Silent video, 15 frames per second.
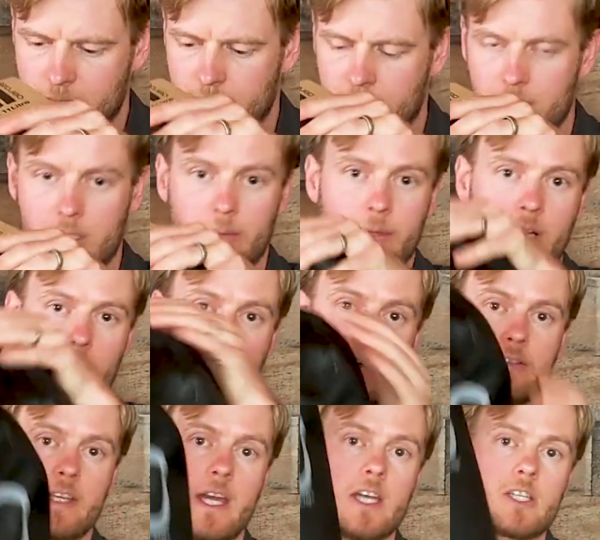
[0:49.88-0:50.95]
a little bit of
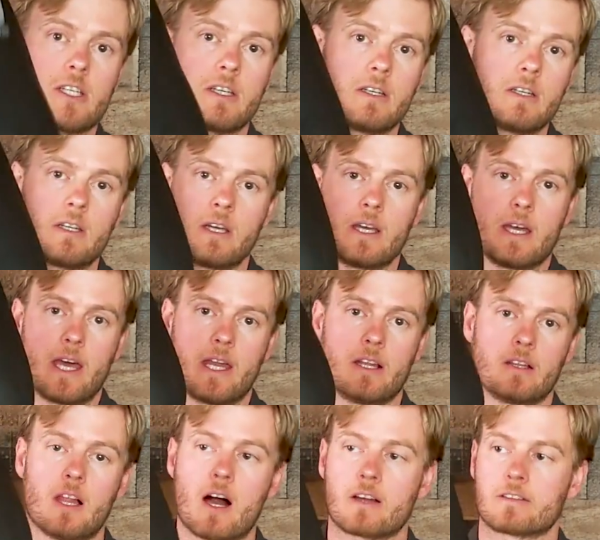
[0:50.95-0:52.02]
rotation, and
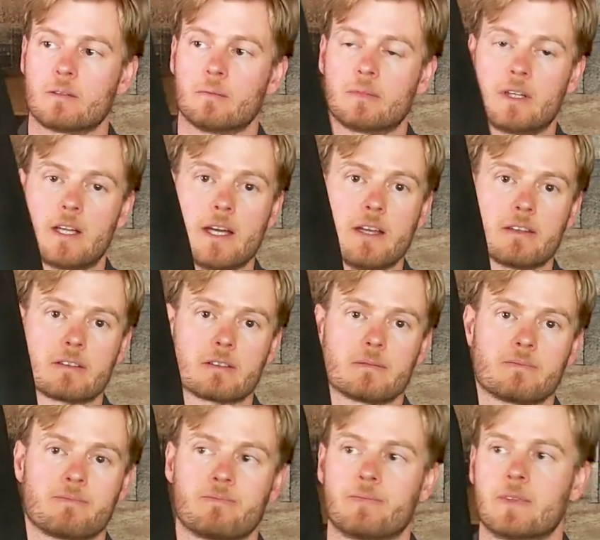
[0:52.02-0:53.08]
it locks in place.
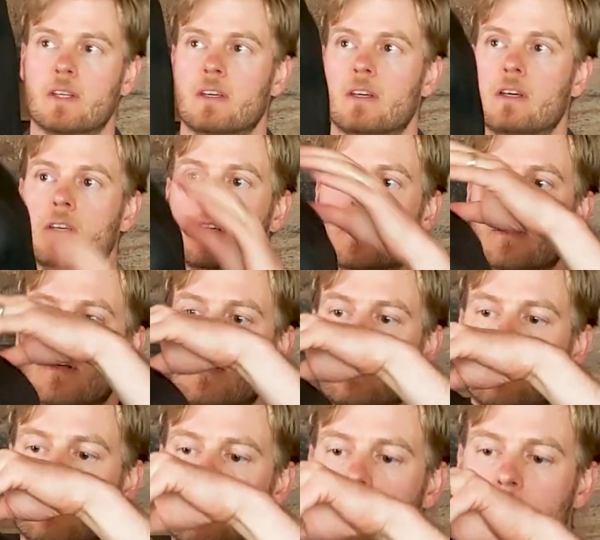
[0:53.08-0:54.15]

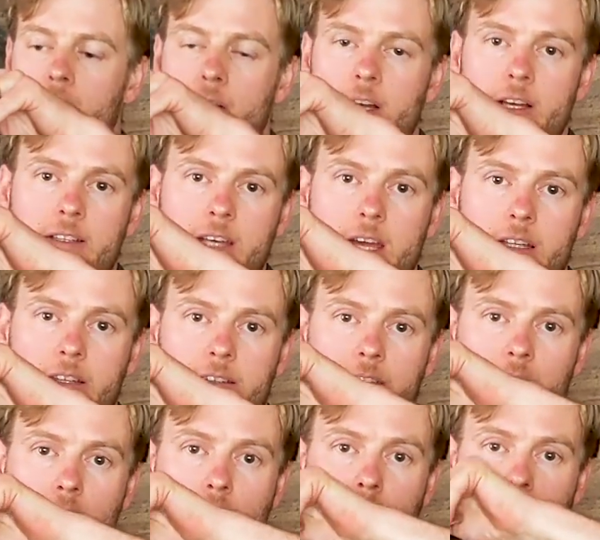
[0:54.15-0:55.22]
When you're ready to take this
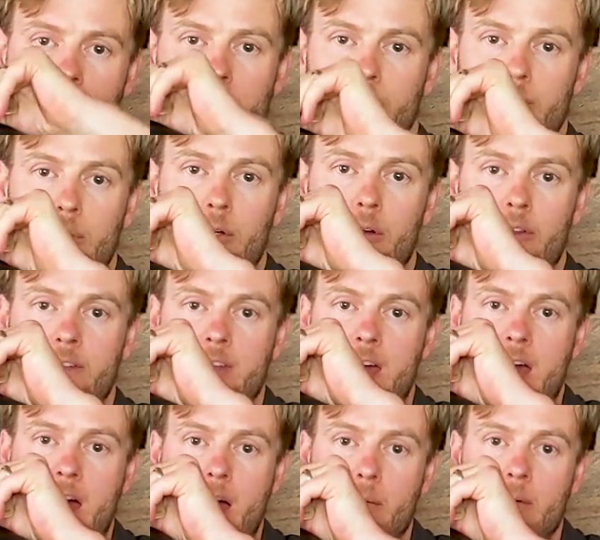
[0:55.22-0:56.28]
off, pull the
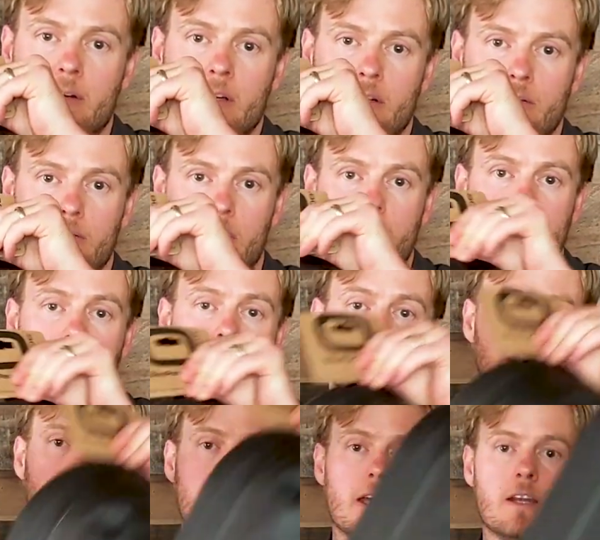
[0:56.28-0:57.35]
tab, rotate
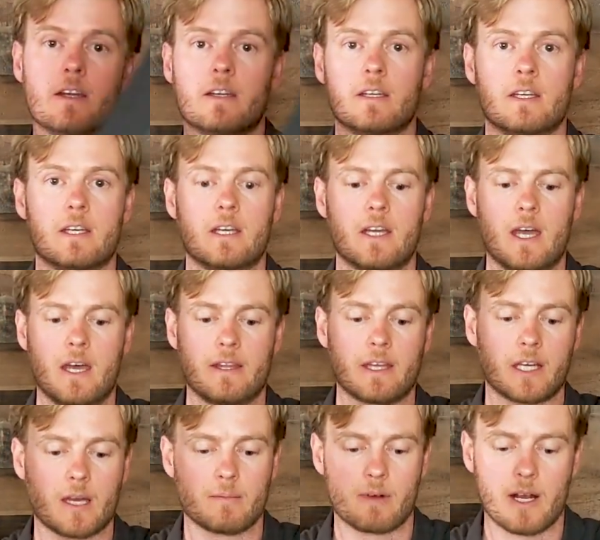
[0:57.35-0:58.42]
again, and they
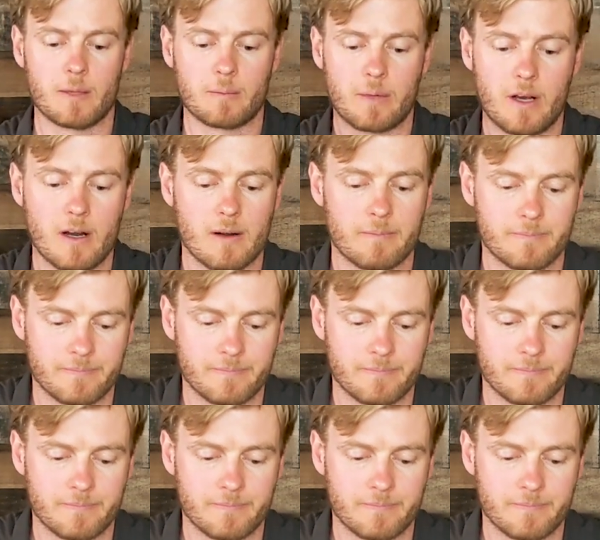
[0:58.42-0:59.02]
come right apart.